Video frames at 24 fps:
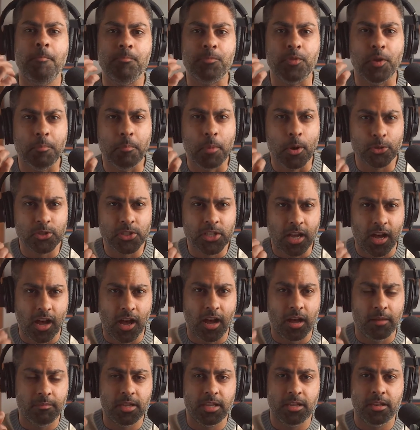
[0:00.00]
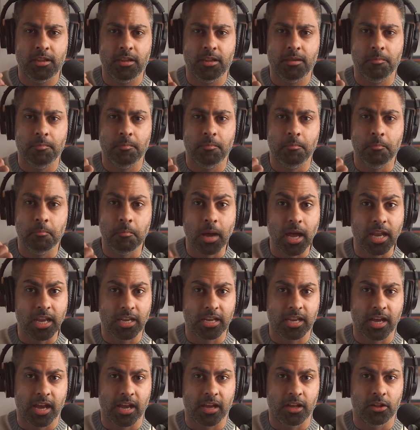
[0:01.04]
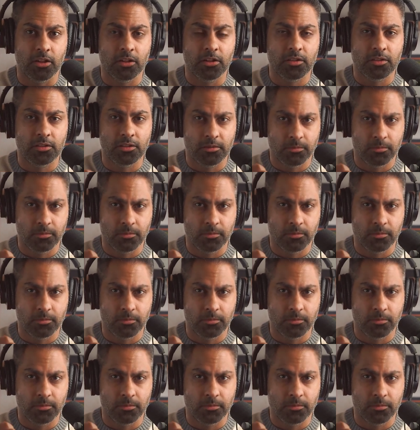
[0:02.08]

The most common money dial,